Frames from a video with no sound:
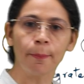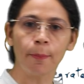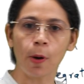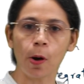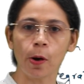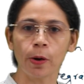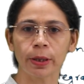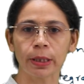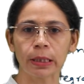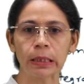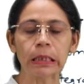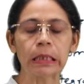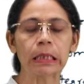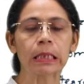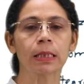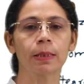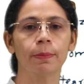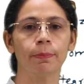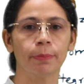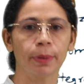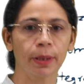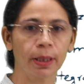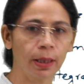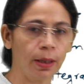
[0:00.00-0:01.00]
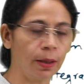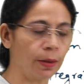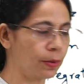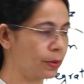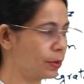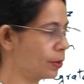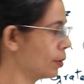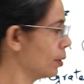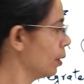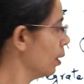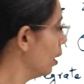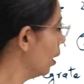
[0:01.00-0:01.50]
importance,
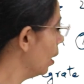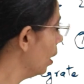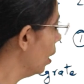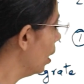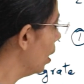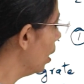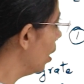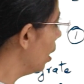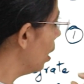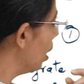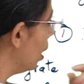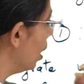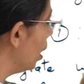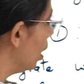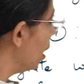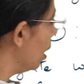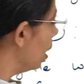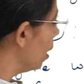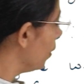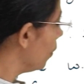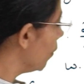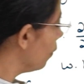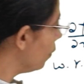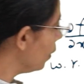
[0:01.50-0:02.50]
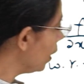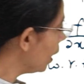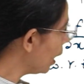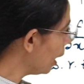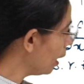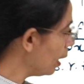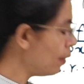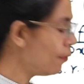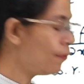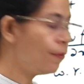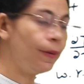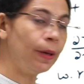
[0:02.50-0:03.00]
because
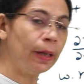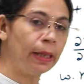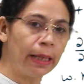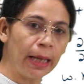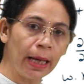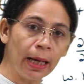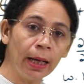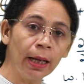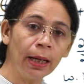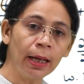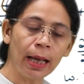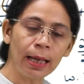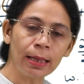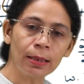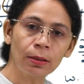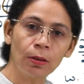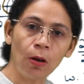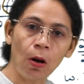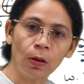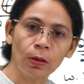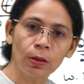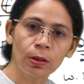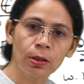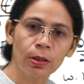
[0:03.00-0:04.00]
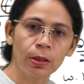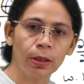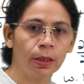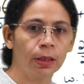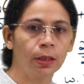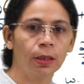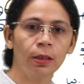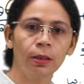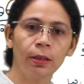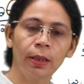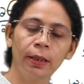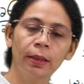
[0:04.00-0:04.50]
if we take it as
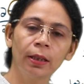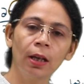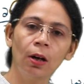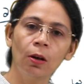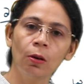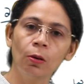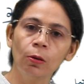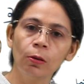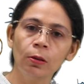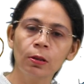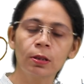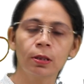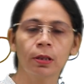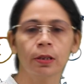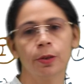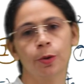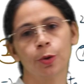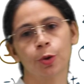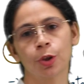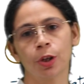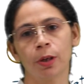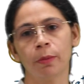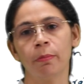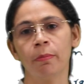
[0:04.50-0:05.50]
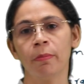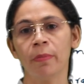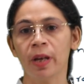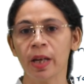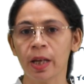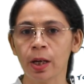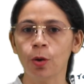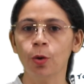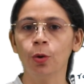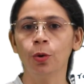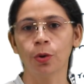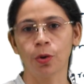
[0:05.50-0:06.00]
constant, then the whole solution
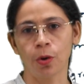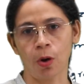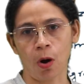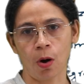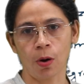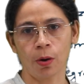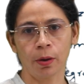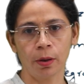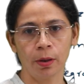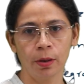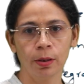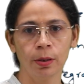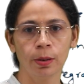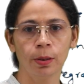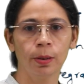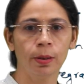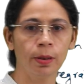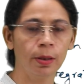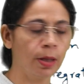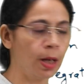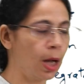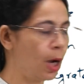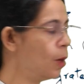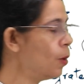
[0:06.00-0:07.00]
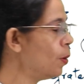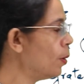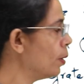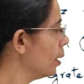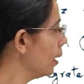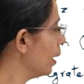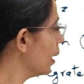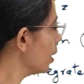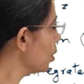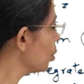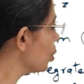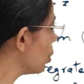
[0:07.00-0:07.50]
may go wrong. Now,
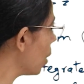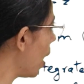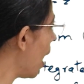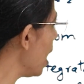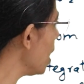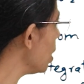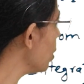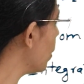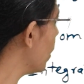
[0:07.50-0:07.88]
let us try